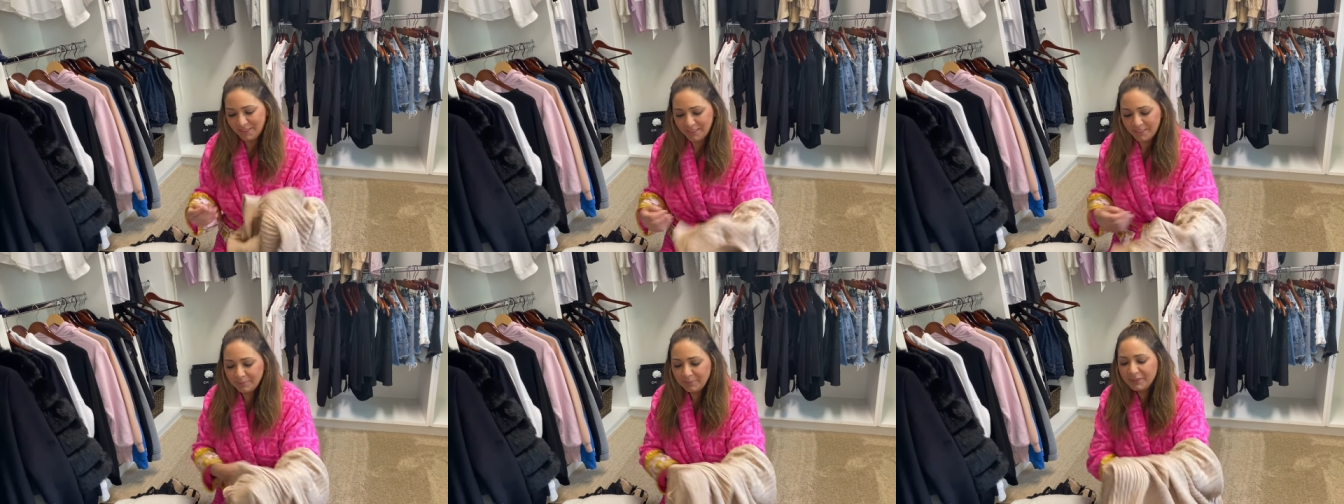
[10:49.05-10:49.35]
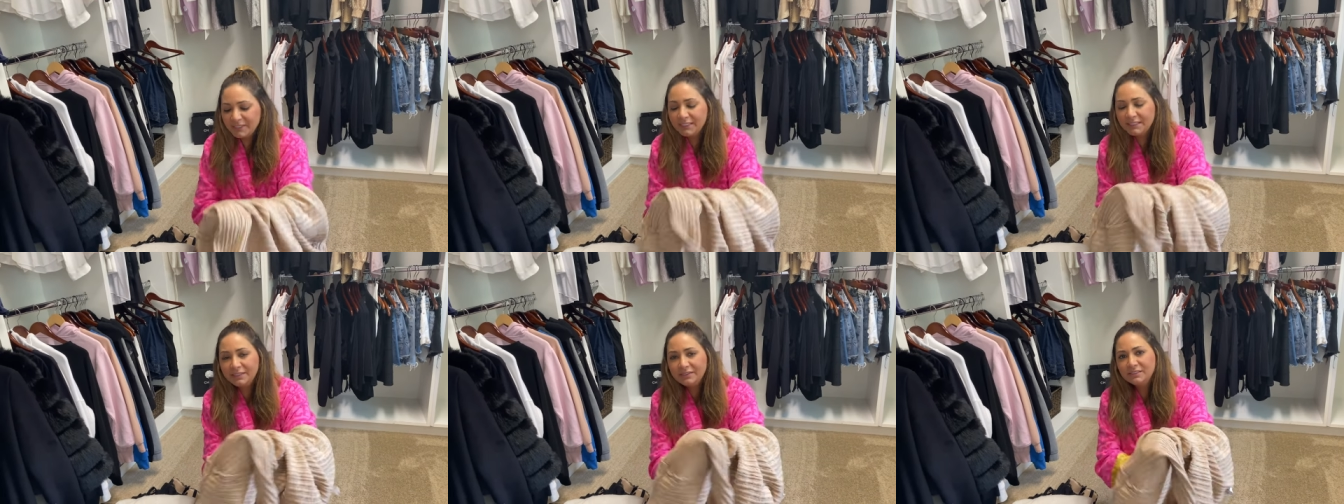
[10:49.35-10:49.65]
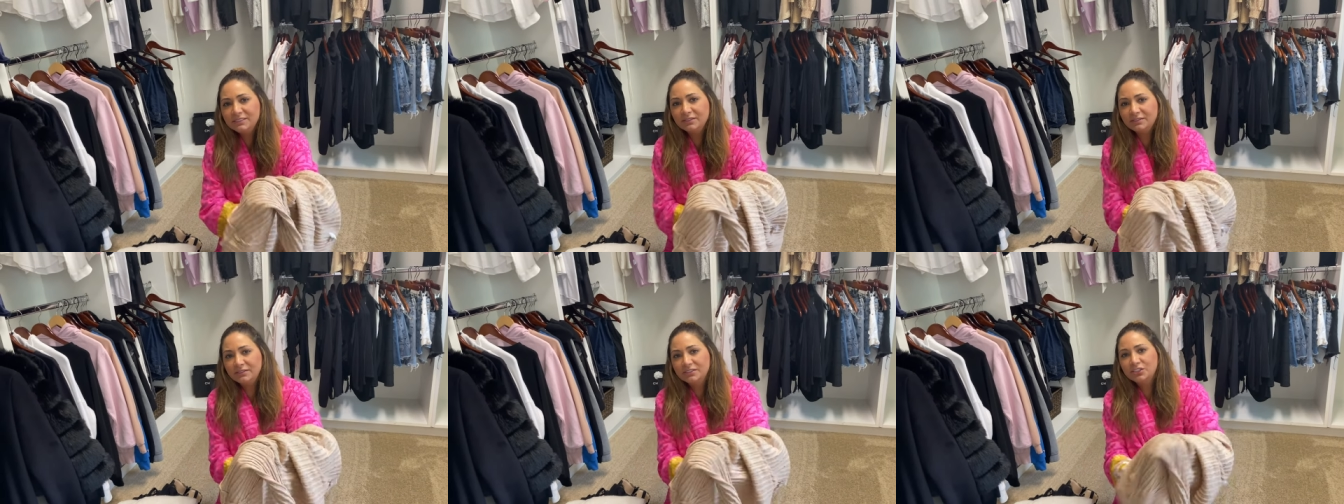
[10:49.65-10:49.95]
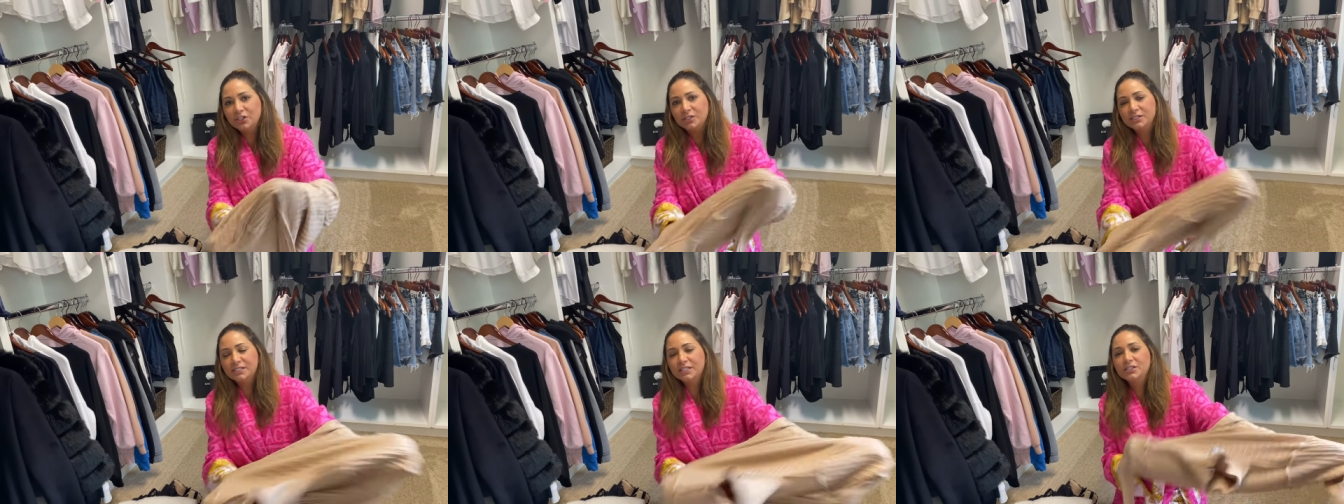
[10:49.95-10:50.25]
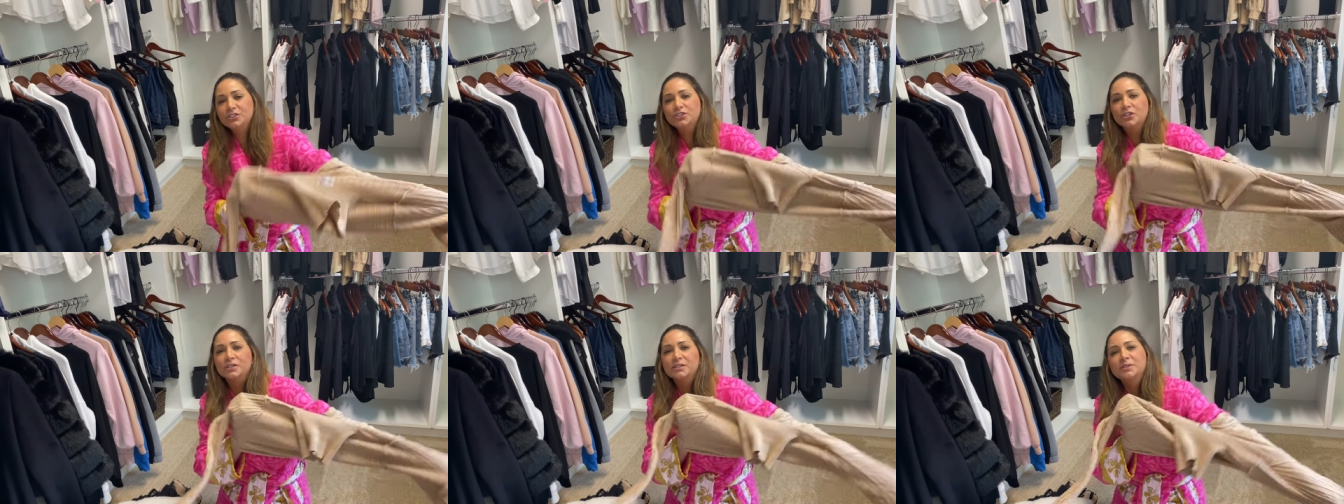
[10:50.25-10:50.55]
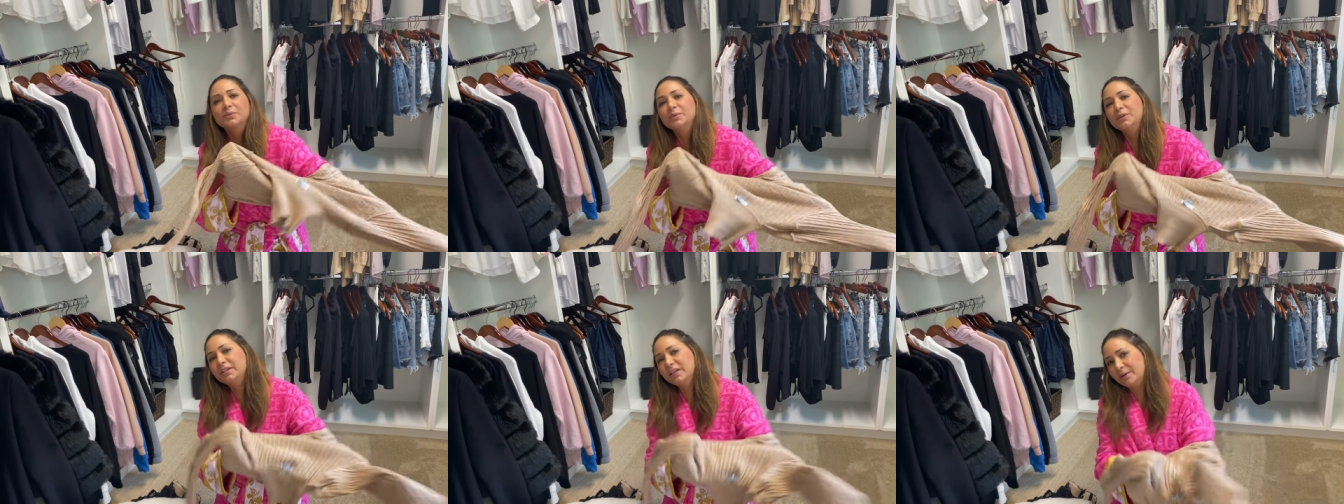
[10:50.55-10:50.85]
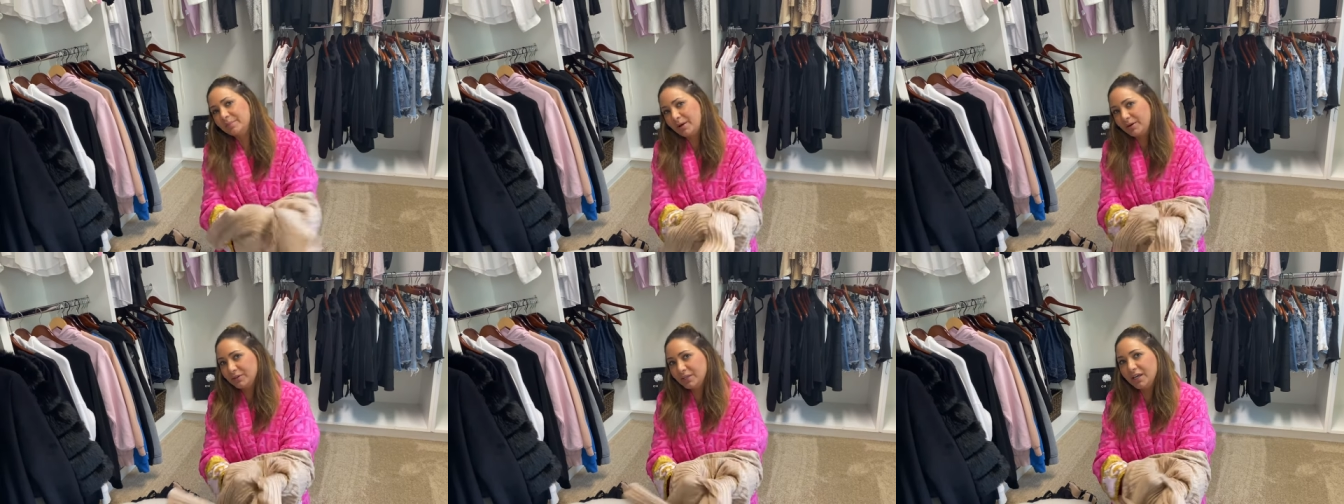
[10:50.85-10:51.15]
but did the uh, johnson and johnson one come
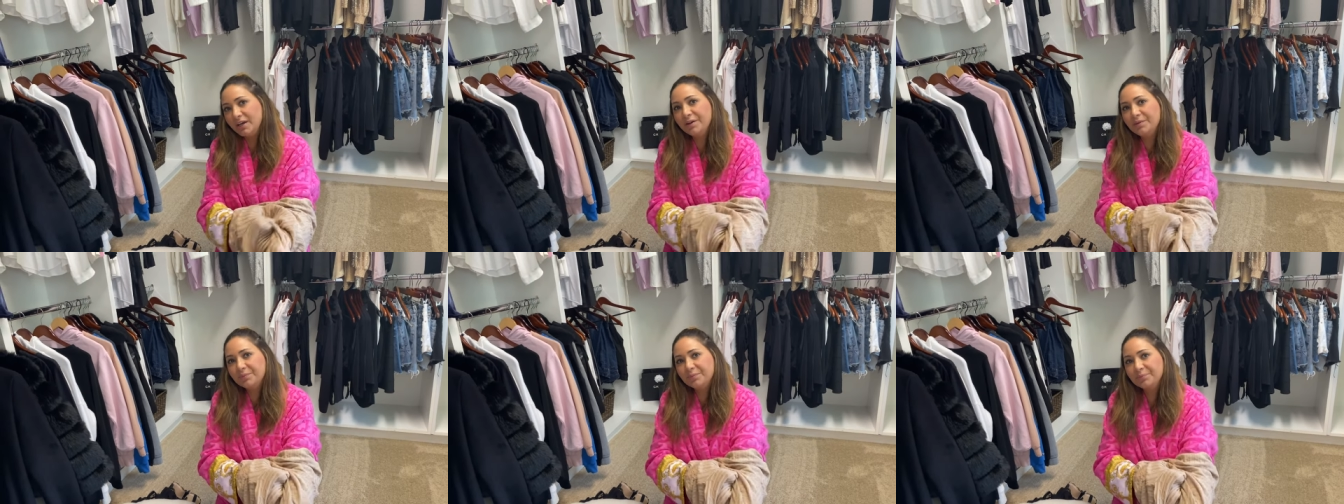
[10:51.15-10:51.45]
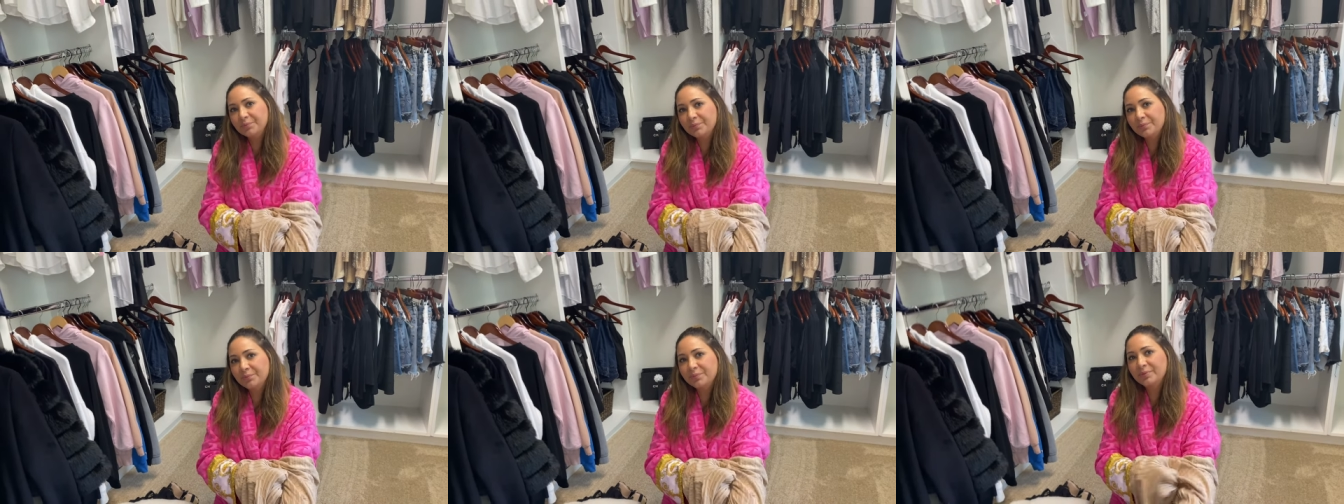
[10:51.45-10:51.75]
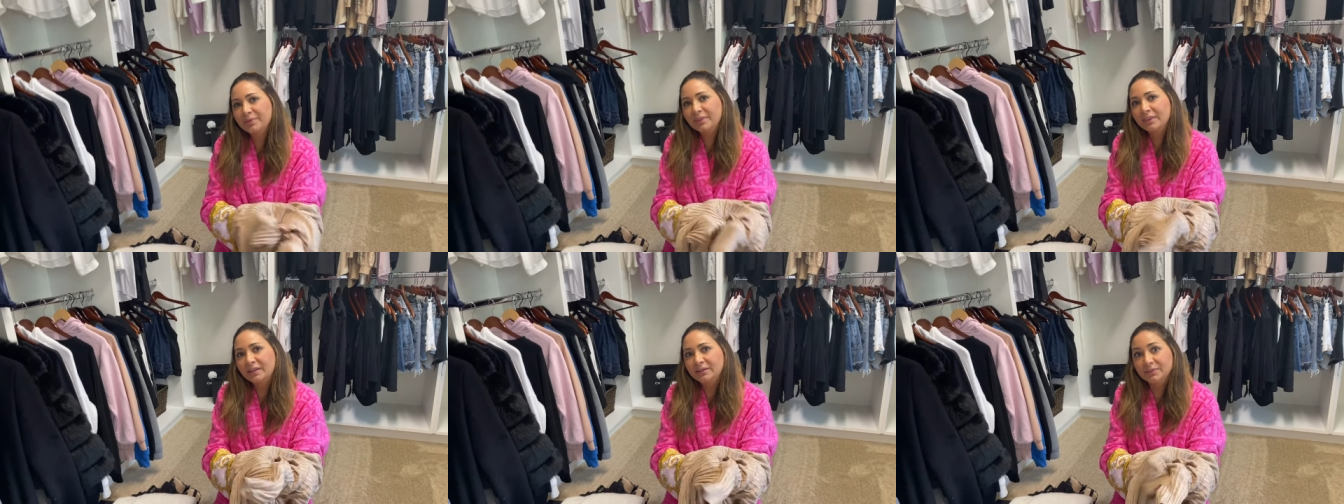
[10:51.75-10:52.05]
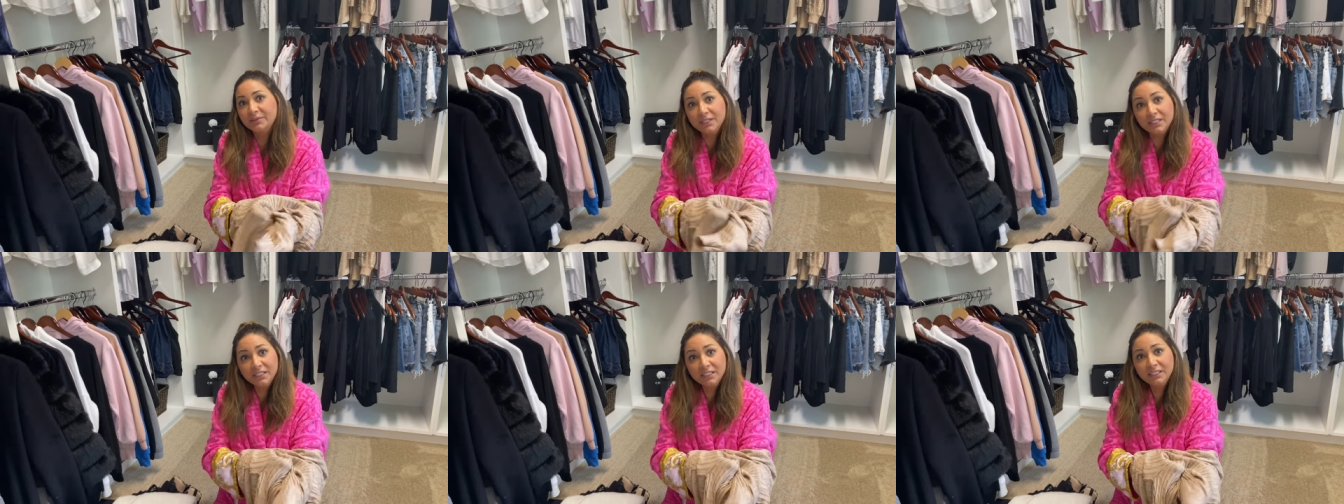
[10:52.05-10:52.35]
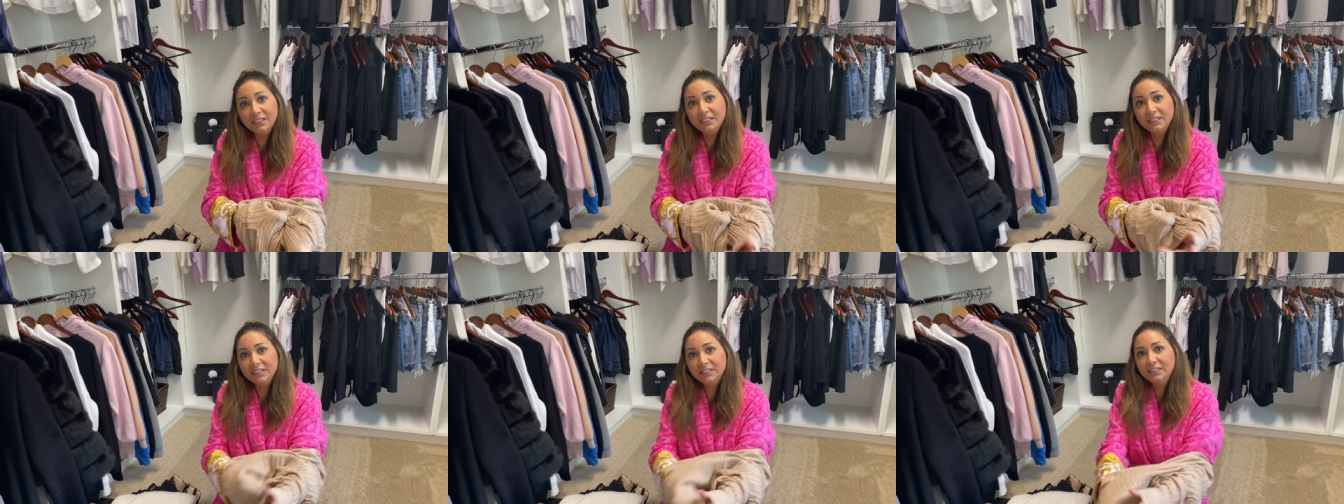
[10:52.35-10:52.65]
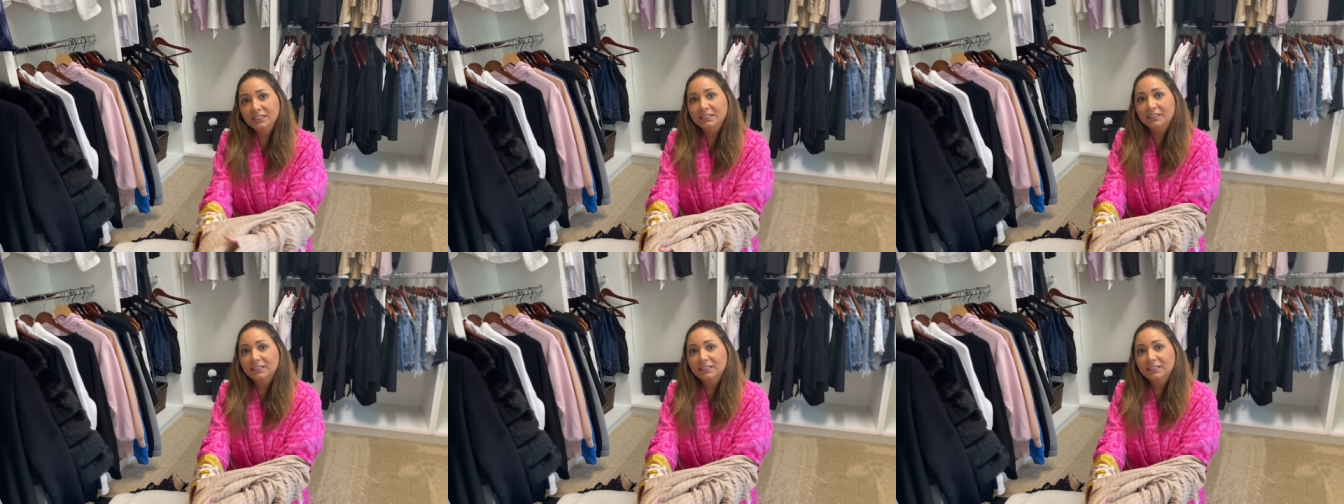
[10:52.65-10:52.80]
out yet it did really i do